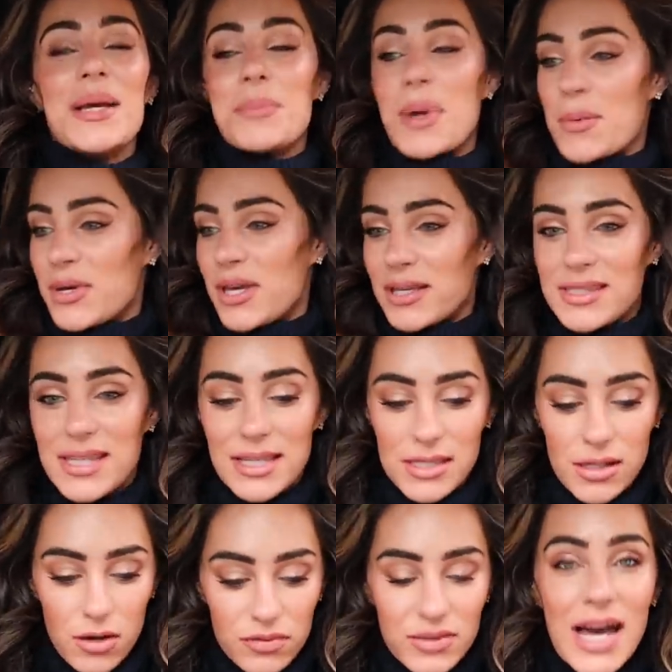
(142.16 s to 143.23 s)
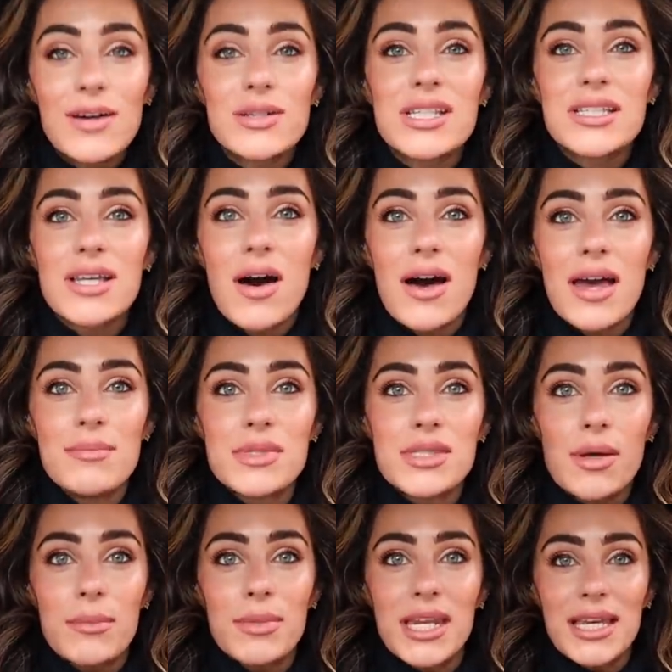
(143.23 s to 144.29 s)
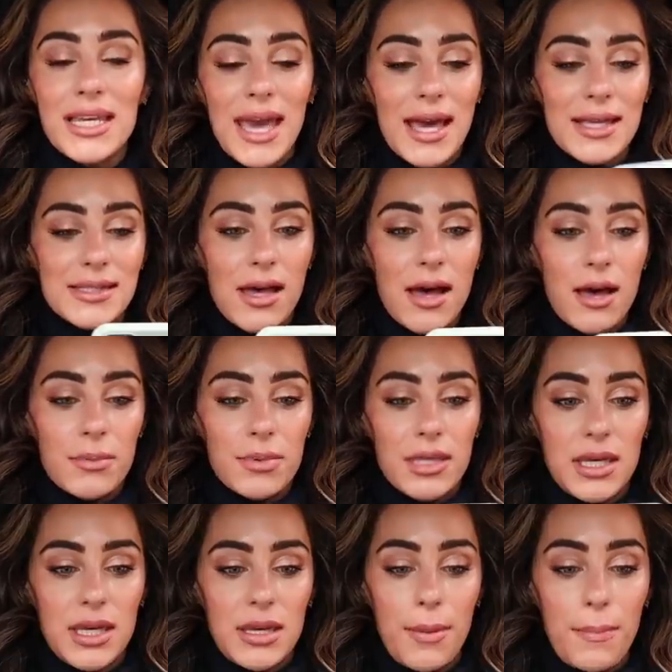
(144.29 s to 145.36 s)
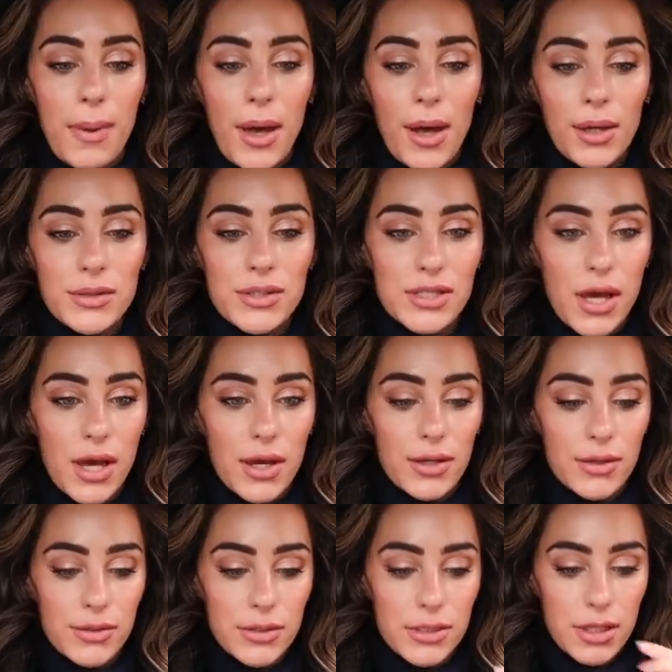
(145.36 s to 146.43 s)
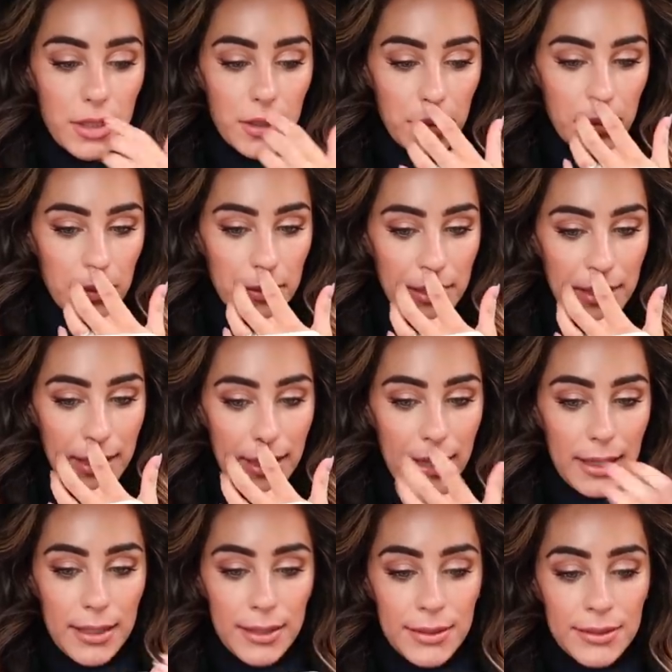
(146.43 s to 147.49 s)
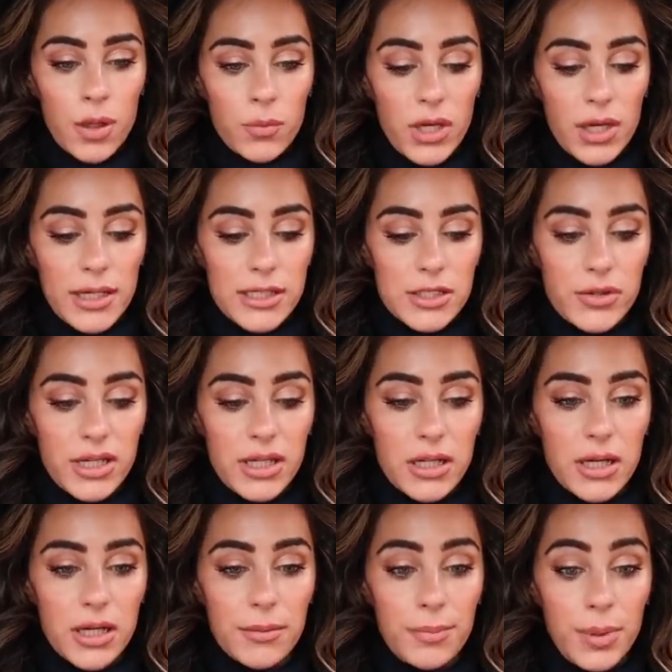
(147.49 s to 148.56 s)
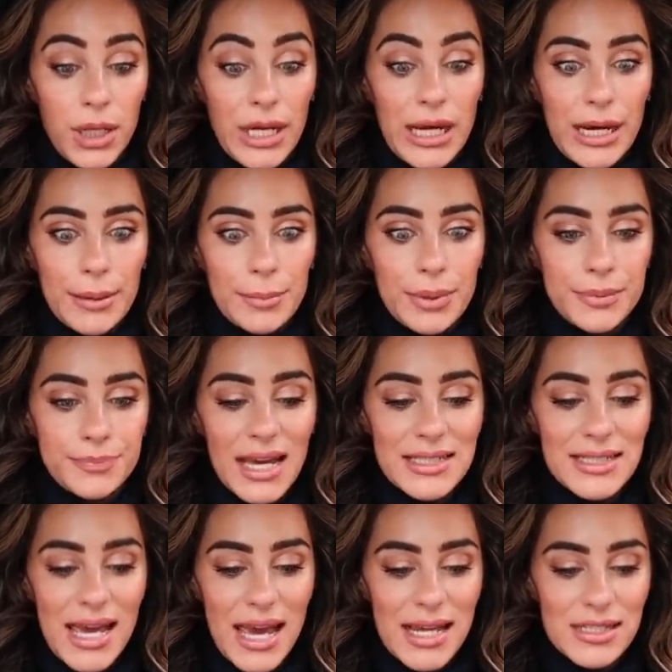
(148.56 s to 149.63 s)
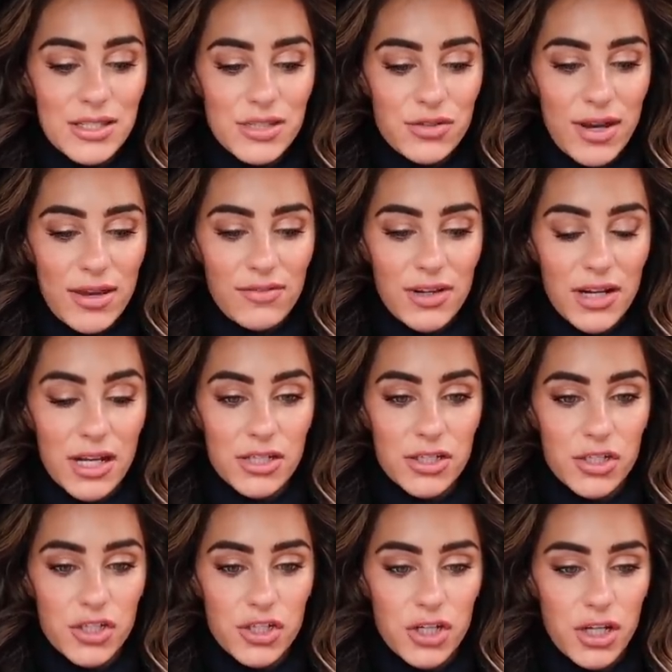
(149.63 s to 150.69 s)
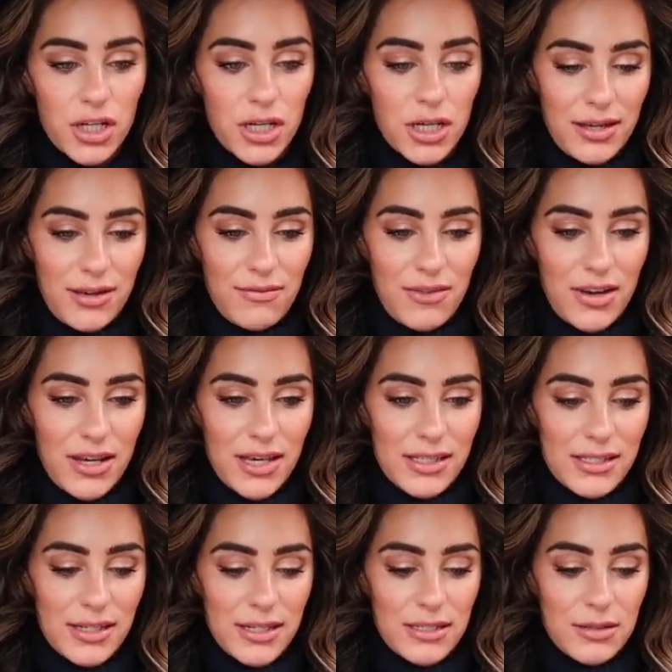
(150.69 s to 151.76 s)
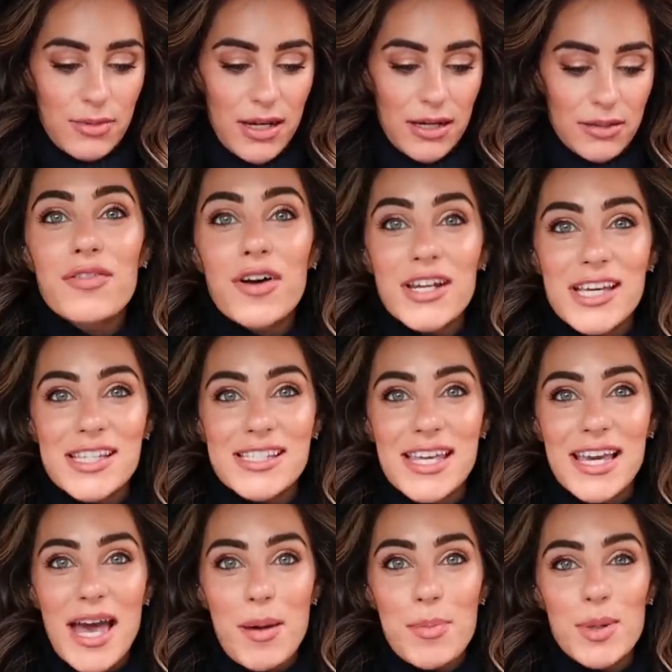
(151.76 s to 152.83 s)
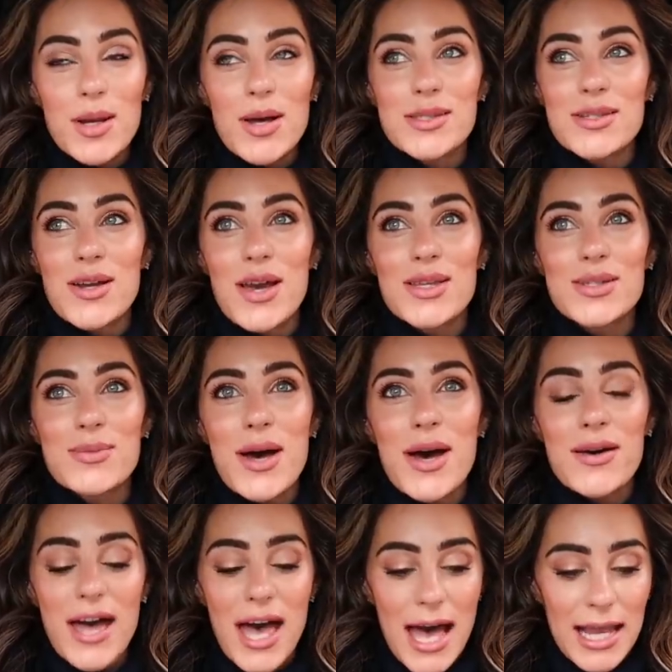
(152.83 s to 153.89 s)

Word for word: But we are setting off now to Thyme, so I'm gonna get up the postcode on here and we are literally gonna pull up and head straight for lunch. I'm very excited about. Funniest thing happened last night as well.